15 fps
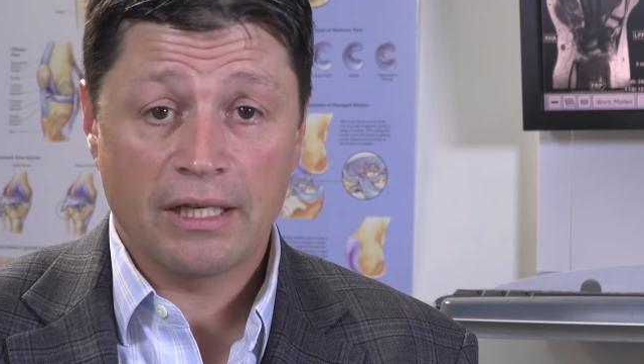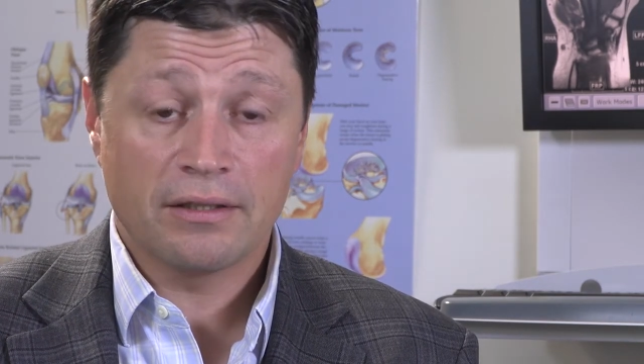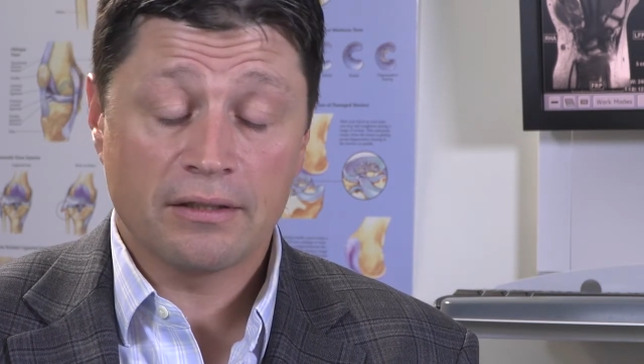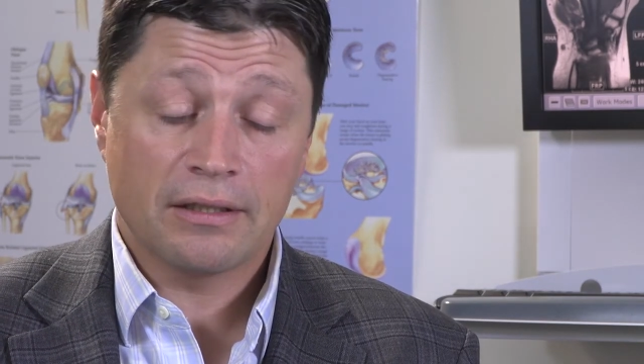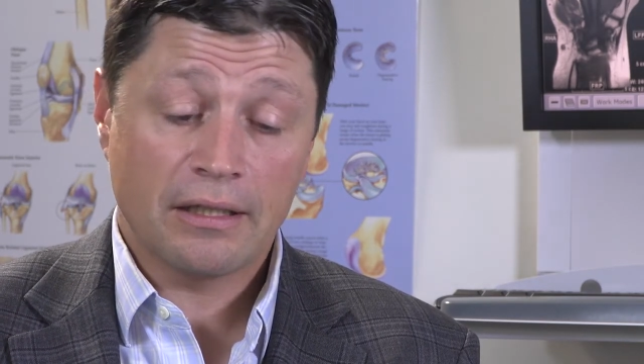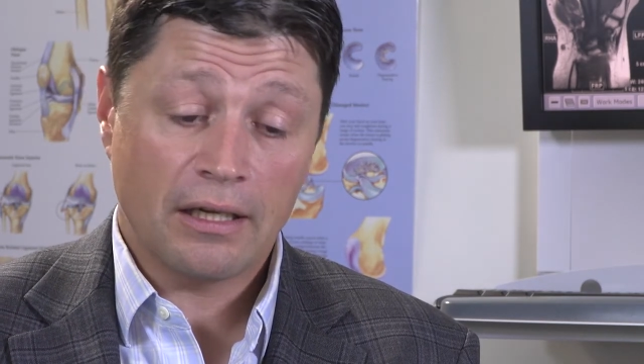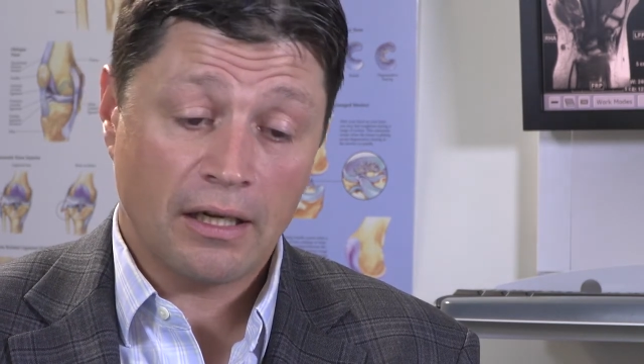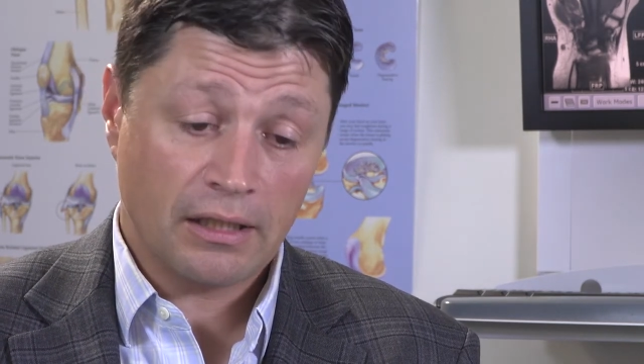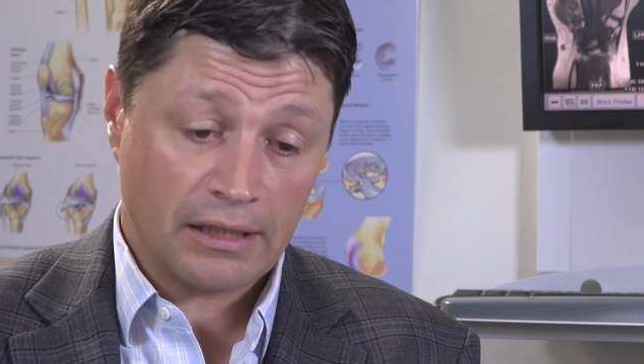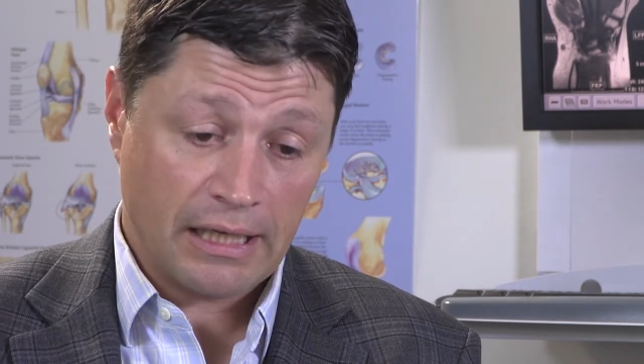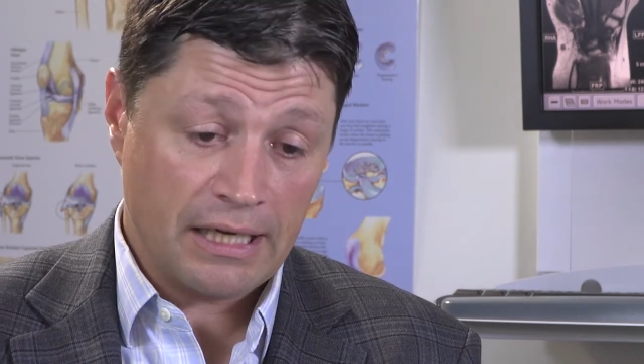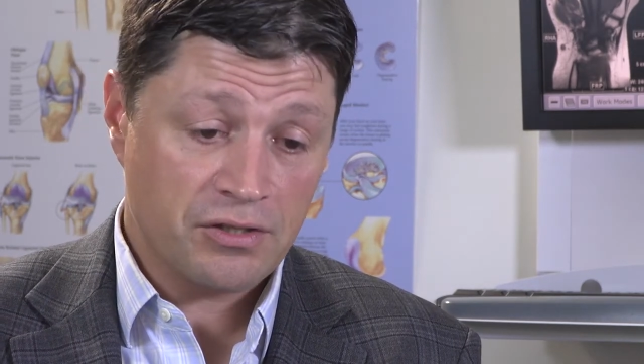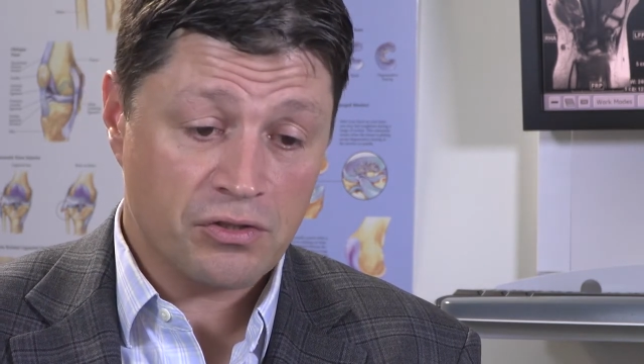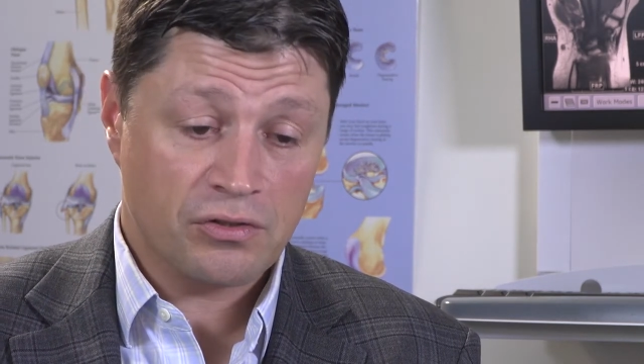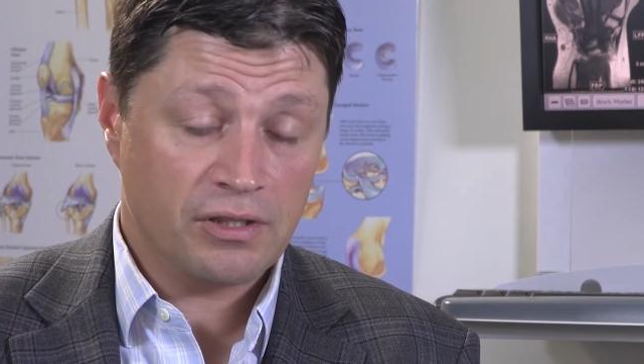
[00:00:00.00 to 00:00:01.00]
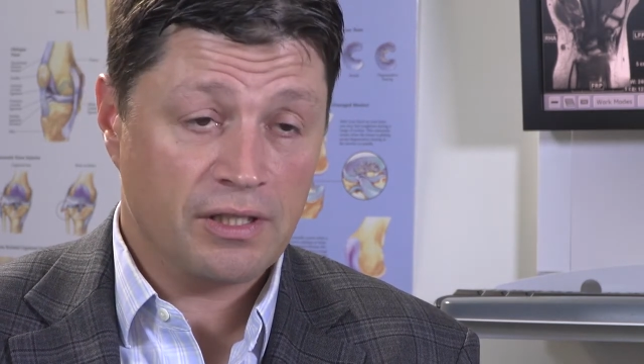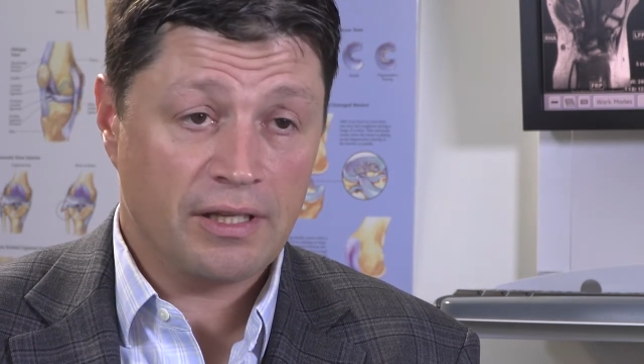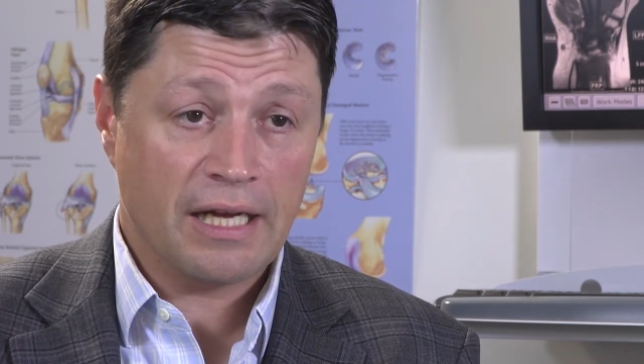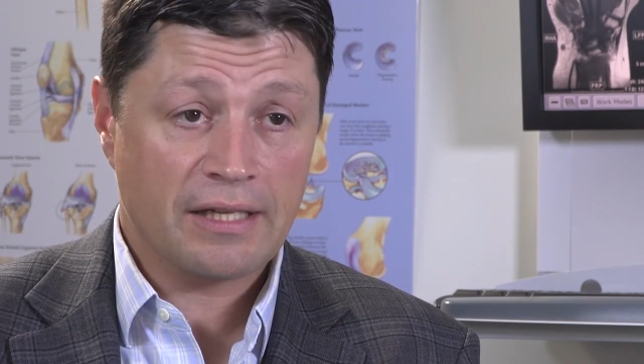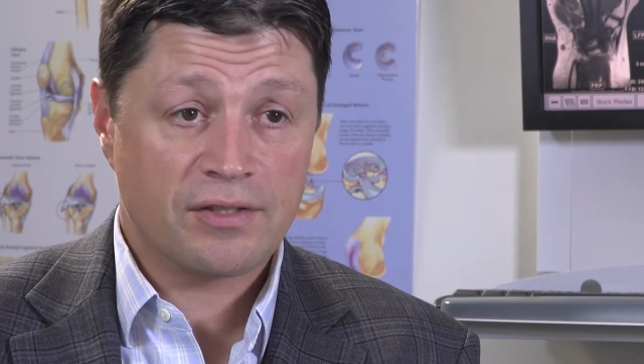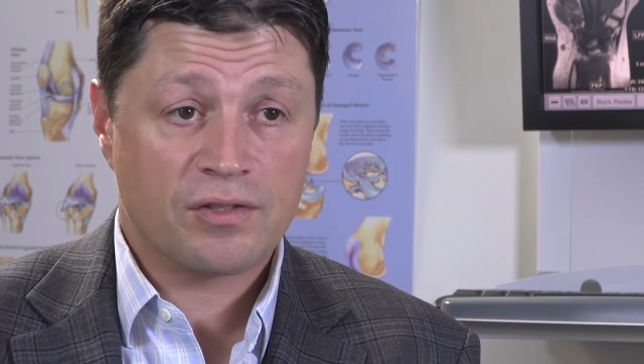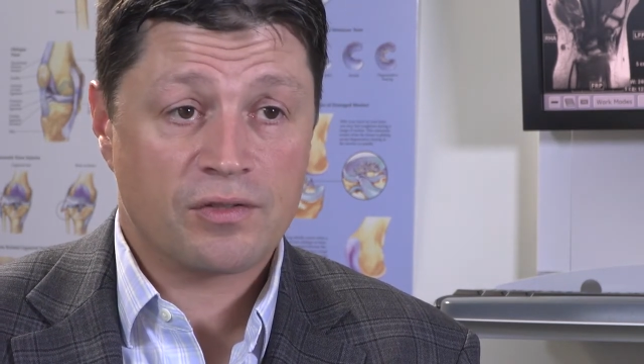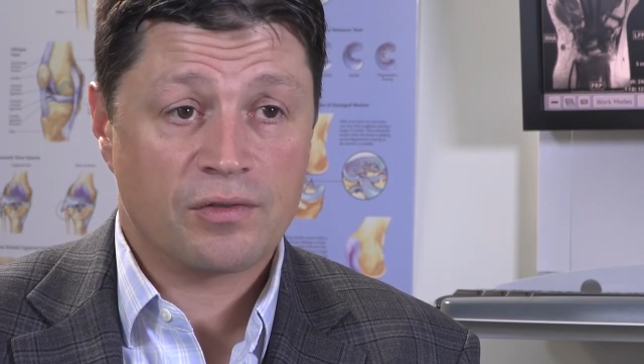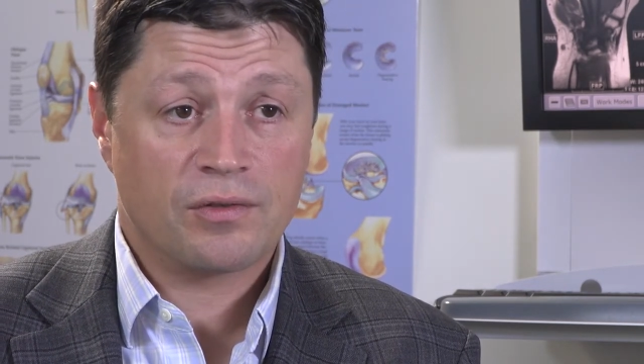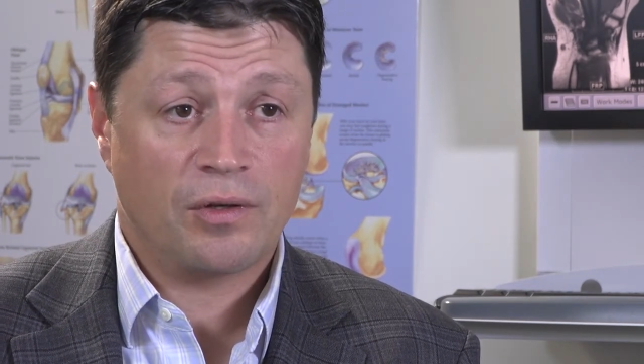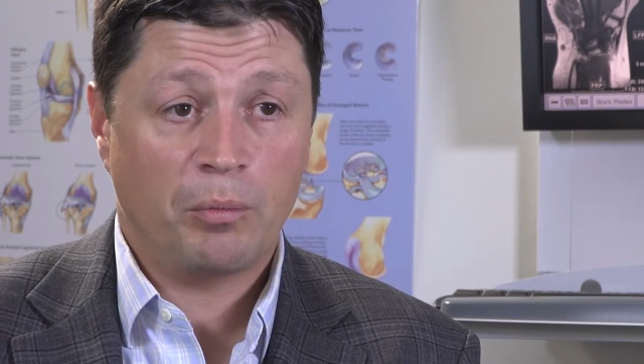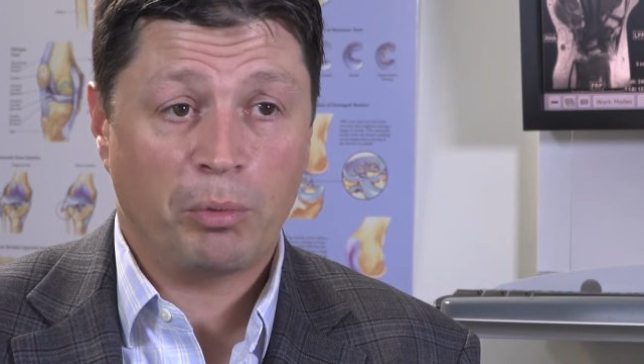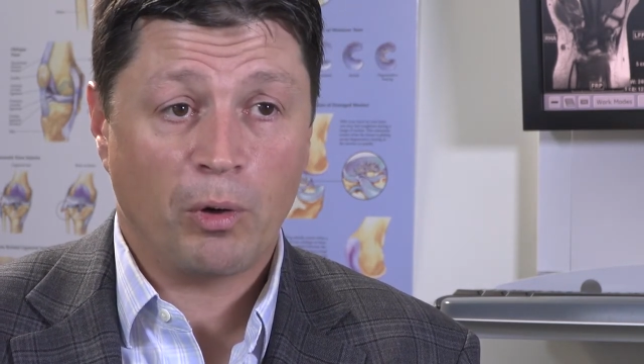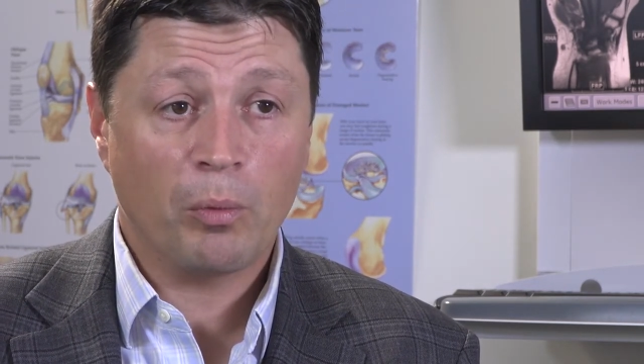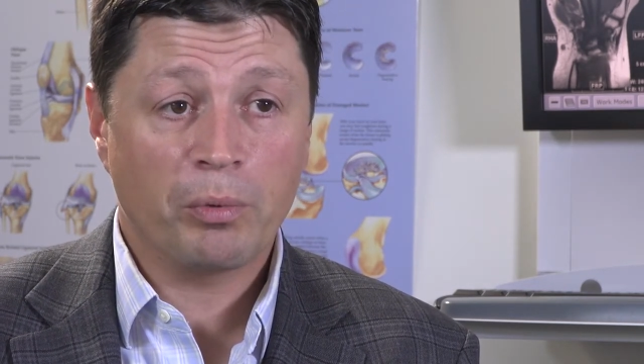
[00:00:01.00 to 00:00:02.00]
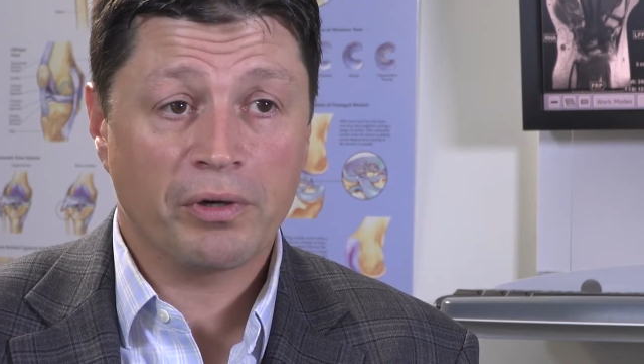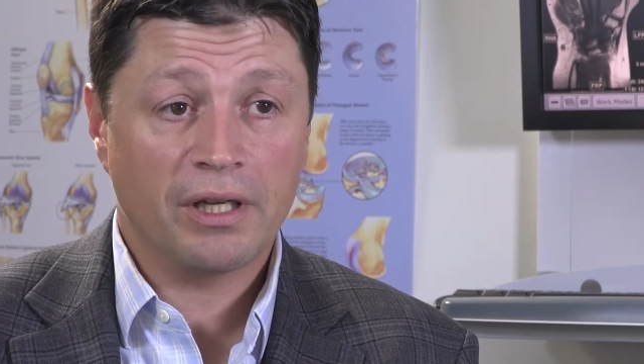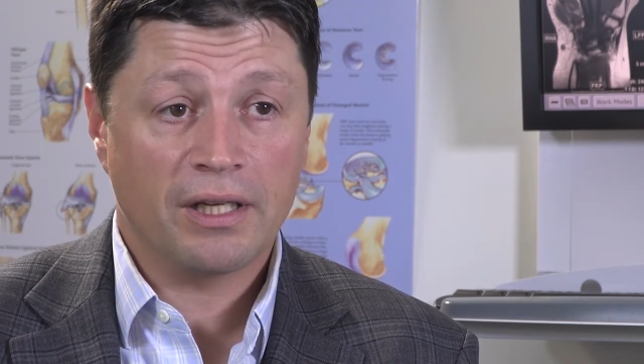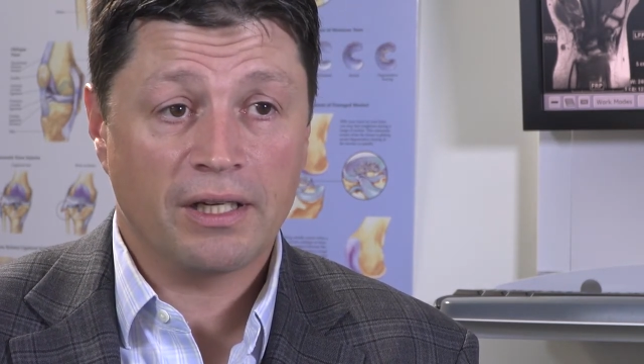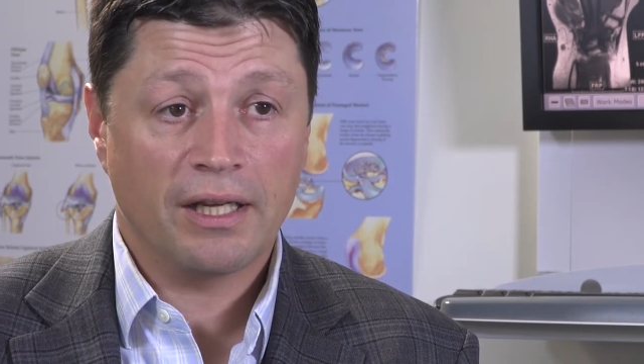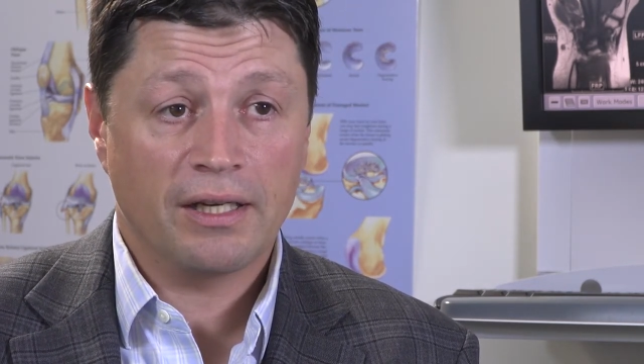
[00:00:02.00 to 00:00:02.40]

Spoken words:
and occasionally that's appropriate,